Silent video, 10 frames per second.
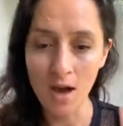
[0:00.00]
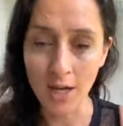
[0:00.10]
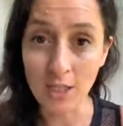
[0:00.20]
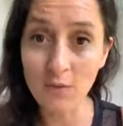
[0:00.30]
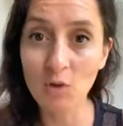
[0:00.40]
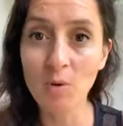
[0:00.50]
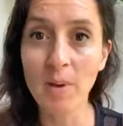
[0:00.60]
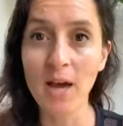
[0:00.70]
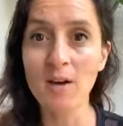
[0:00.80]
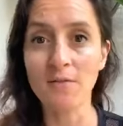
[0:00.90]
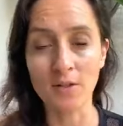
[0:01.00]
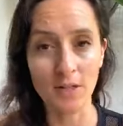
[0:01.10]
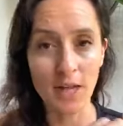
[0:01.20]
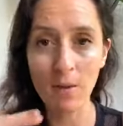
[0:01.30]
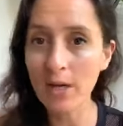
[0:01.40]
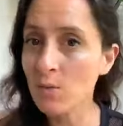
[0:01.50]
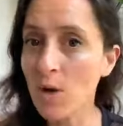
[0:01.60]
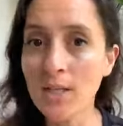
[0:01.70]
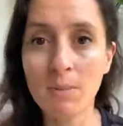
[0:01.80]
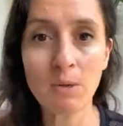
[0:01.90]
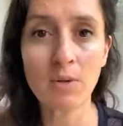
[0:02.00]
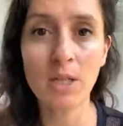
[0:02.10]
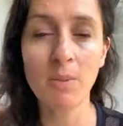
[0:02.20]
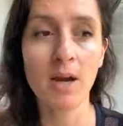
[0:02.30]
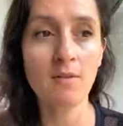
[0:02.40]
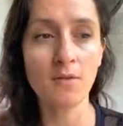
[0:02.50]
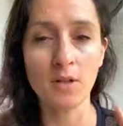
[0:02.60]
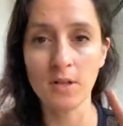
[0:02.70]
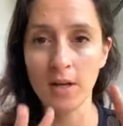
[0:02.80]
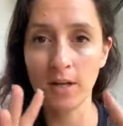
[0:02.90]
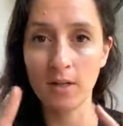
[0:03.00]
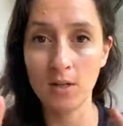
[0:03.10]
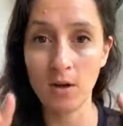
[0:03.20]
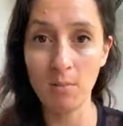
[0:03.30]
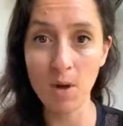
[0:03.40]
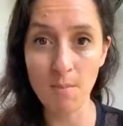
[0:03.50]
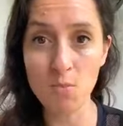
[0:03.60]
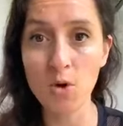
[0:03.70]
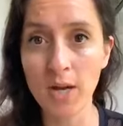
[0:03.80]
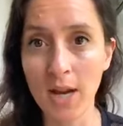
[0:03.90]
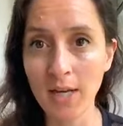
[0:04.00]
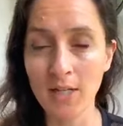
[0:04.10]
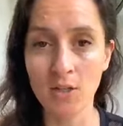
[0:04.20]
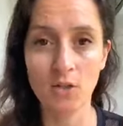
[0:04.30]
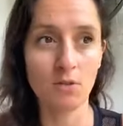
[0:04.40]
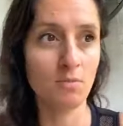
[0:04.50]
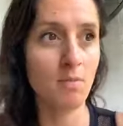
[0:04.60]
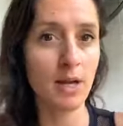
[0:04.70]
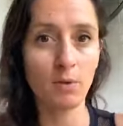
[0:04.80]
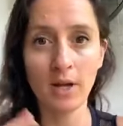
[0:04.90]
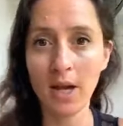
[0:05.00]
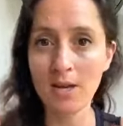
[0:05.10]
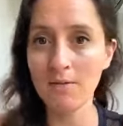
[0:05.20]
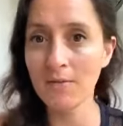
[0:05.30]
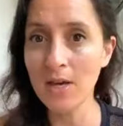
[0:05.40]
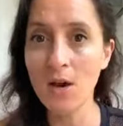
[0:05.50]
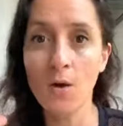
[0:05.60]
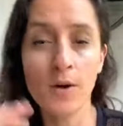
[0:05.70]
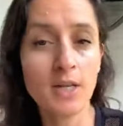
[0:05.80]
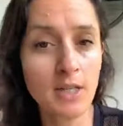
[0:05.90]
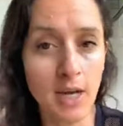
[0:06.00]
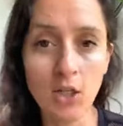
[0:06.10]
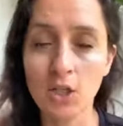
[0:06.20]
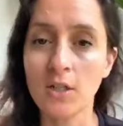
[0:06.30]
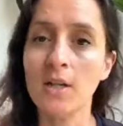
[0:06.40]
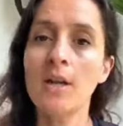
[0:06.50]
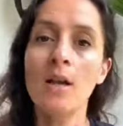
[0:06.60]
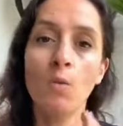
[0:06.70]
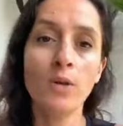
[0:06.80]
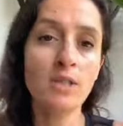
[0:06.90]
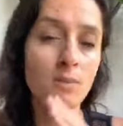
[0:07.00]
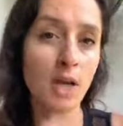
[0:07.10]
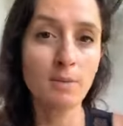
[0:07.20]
I just feel more powerful and now I can write something really powerful, and I can, you know, I'm more connected to my creative orientation. Wisdom